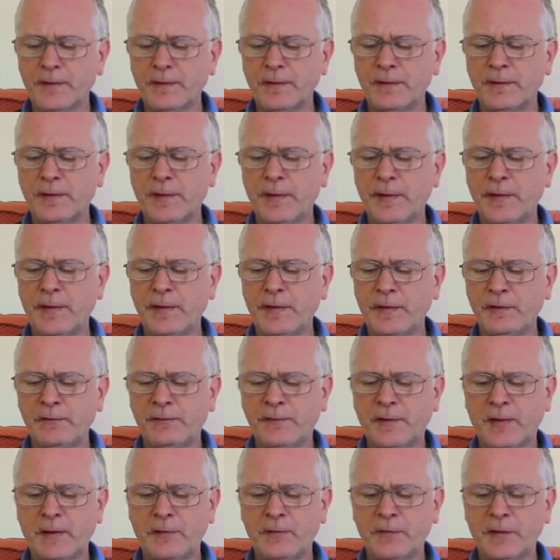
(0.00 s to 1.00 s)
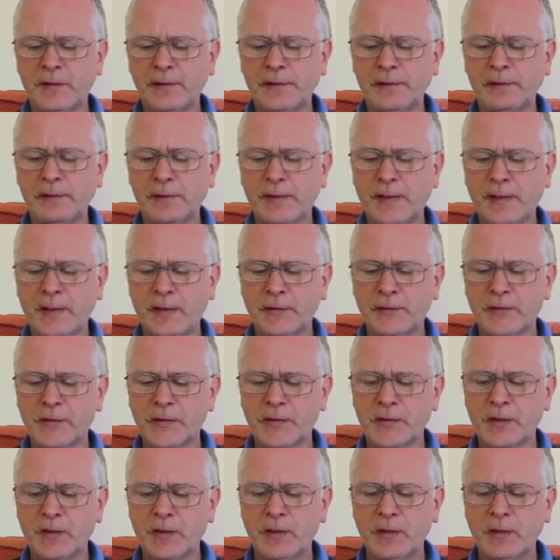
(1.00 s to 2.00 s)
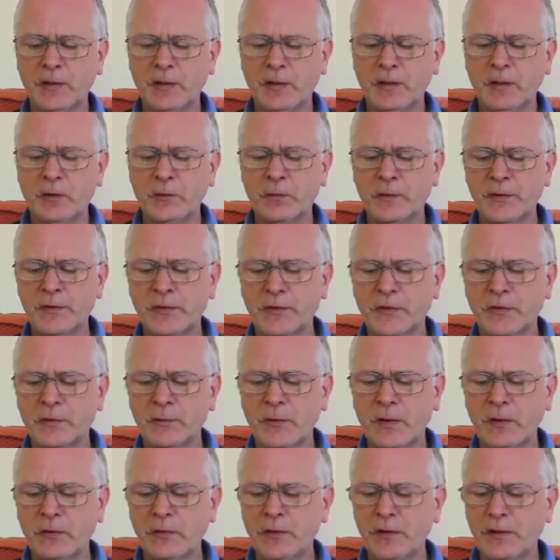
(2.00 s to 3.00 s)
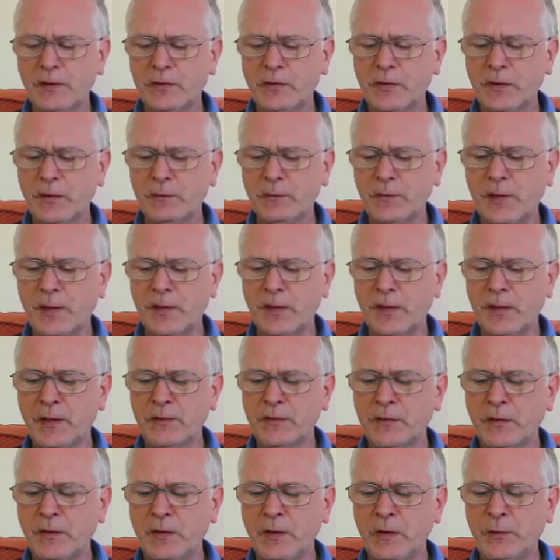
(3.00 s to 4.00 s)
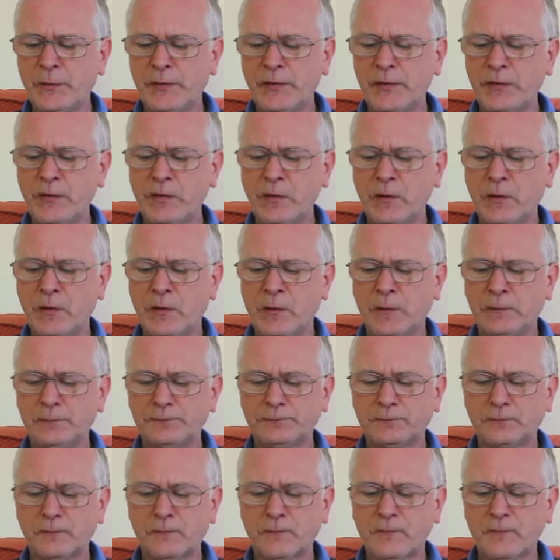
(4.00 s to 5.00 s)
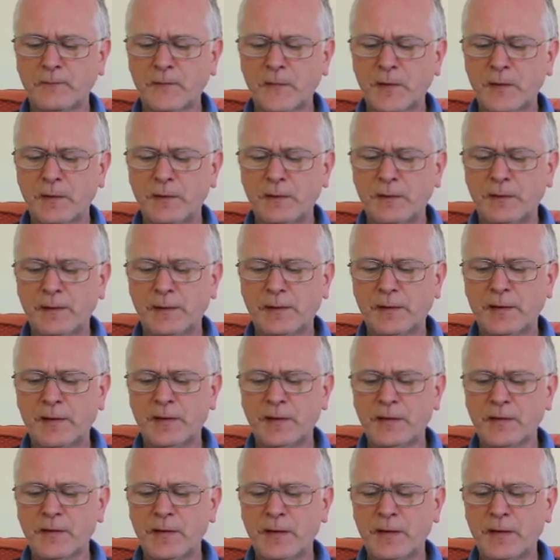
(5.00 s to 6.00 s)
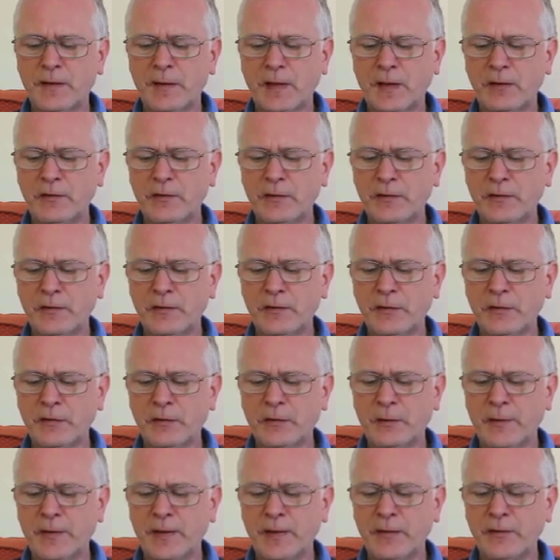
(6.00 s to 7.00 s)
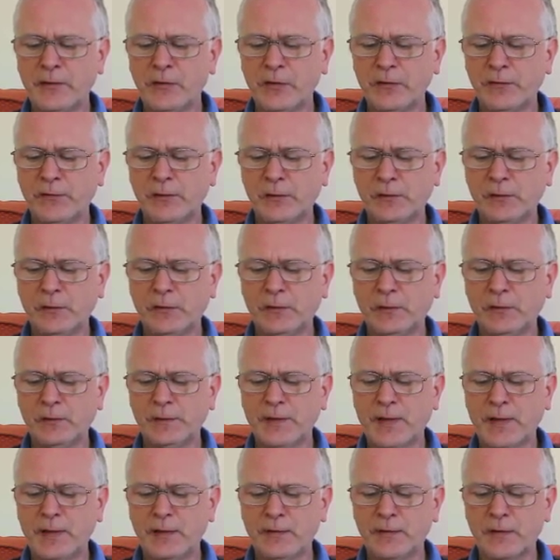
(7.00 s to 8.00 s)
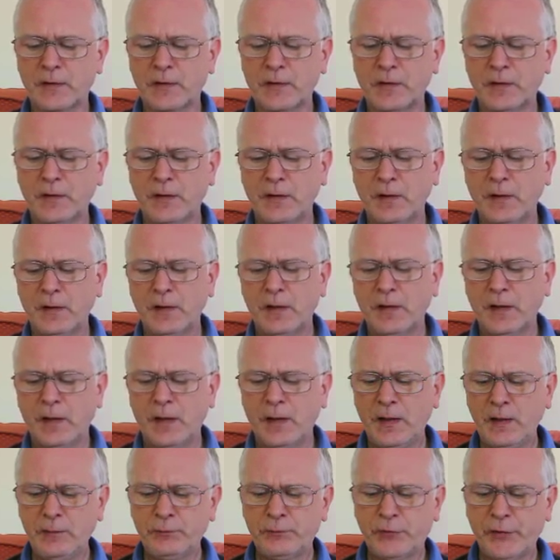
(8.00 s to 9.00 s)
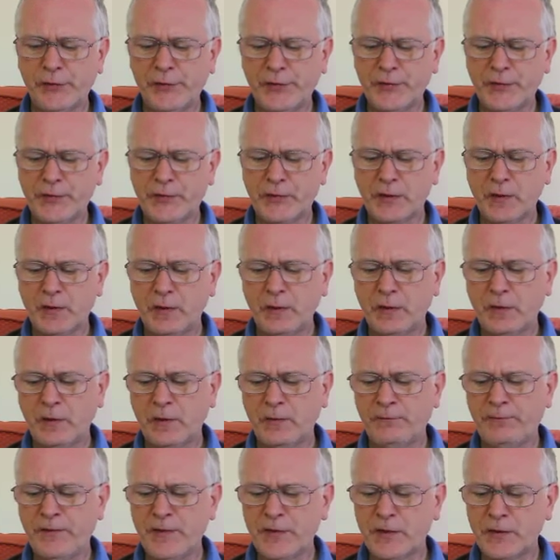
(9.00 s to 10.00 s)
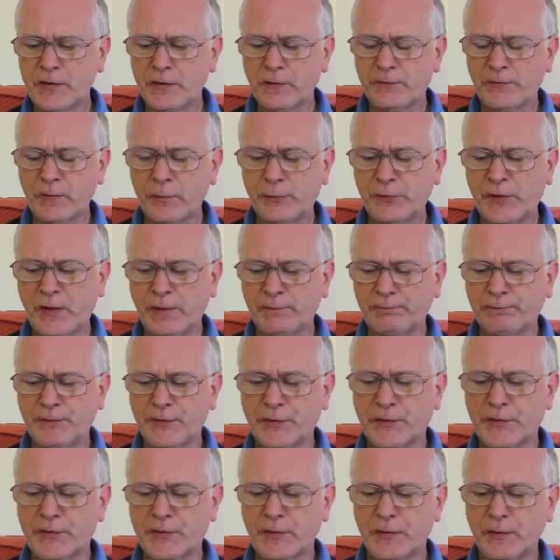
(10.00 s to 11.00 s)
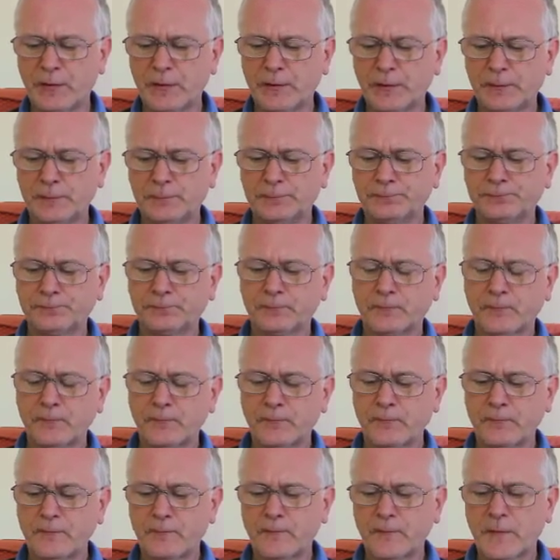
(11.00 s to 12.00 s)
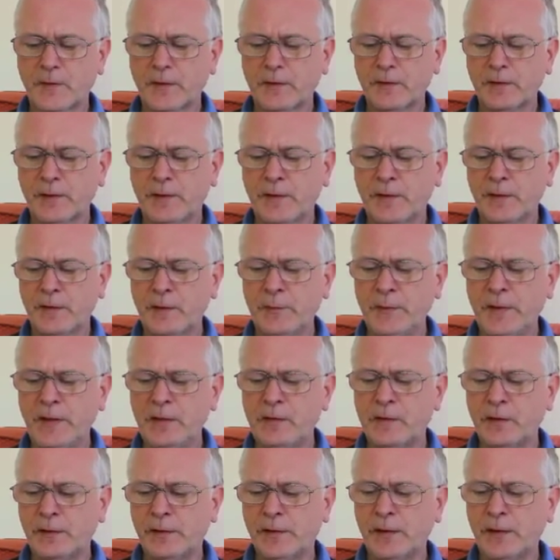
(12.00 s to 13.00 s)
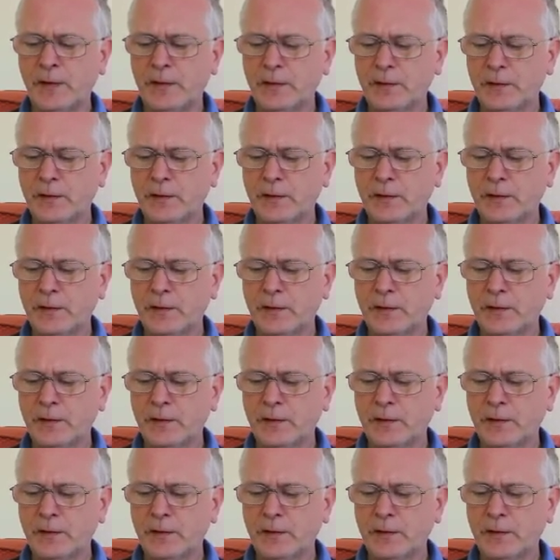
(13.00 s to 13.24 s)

There they found a little house with a smoking chimney and an open door, and as they came to the doorway, Duffel called out, "Hey brothers, a visitor for breakfast!" And immediately,